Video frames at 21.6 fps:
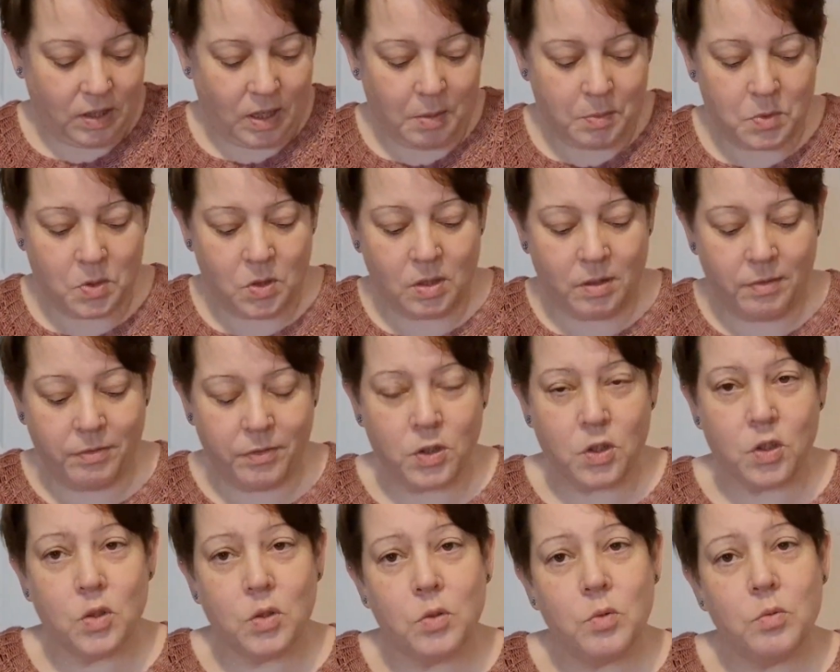I'm doing a
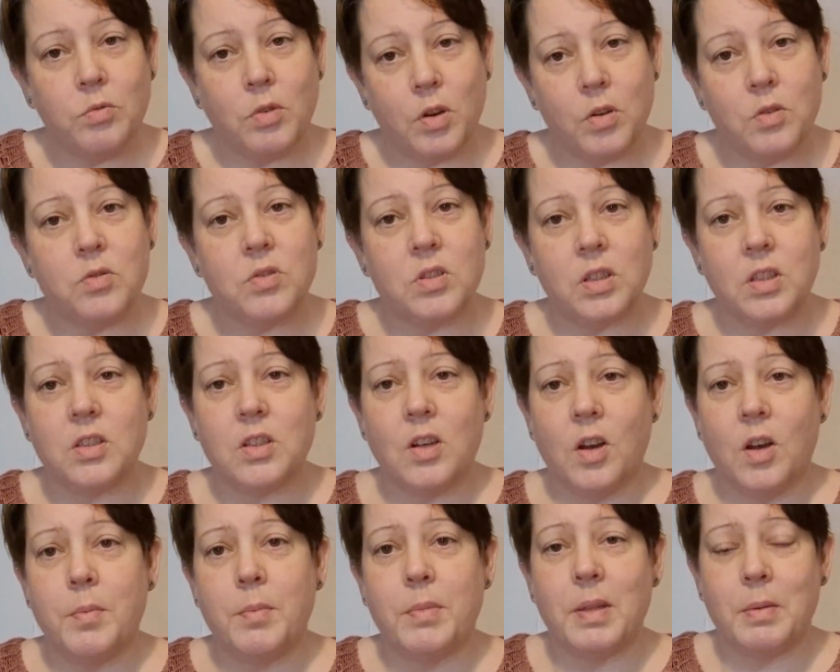few rows at a
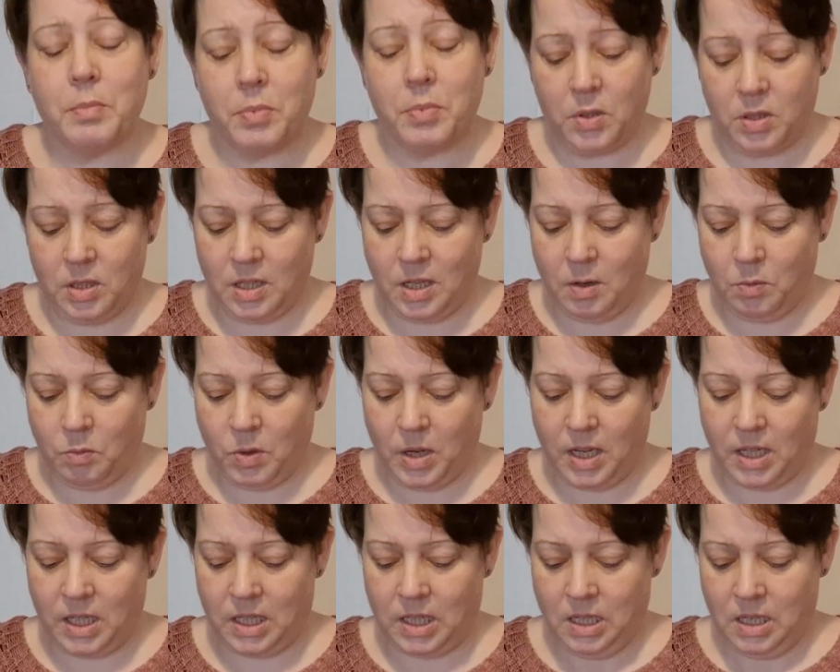time and then putting it
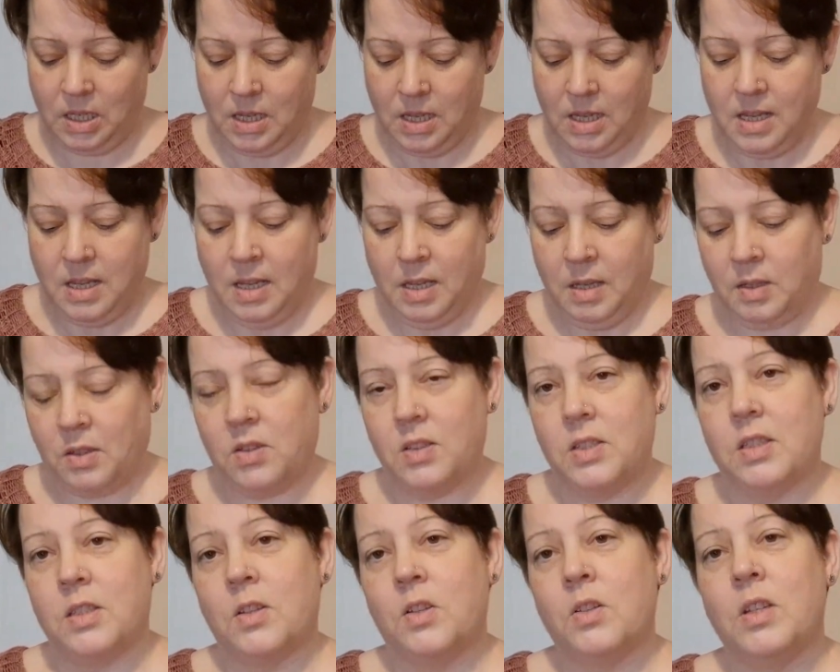away because
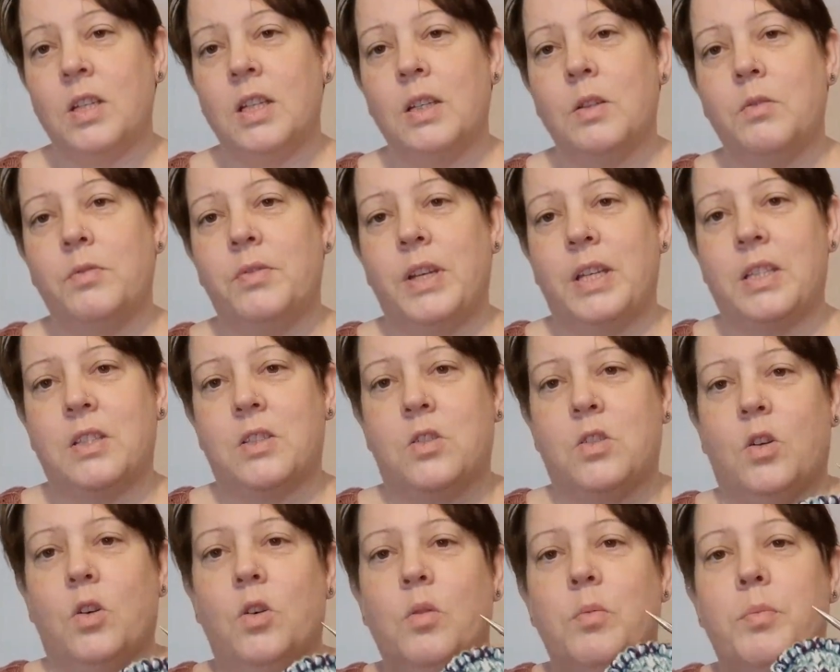it's only a little vest
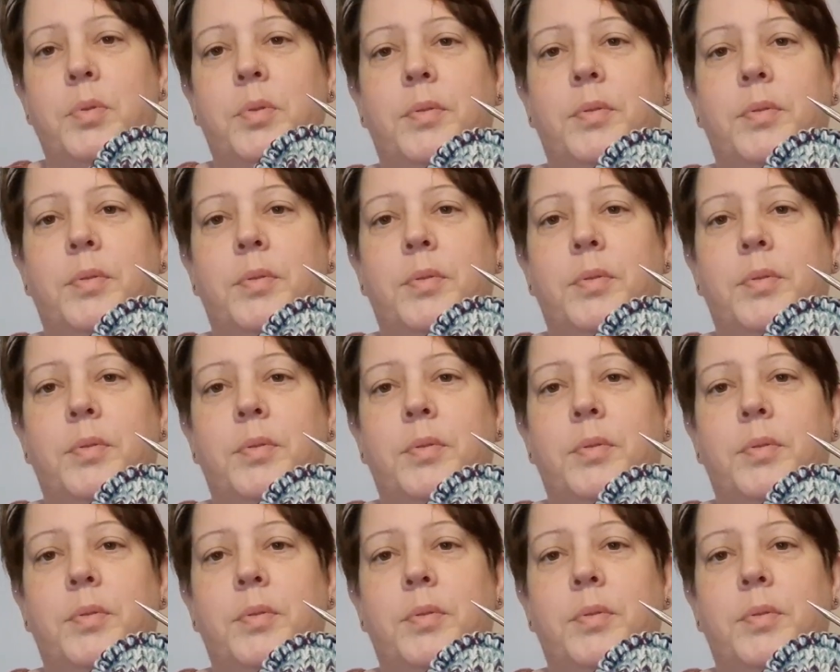top.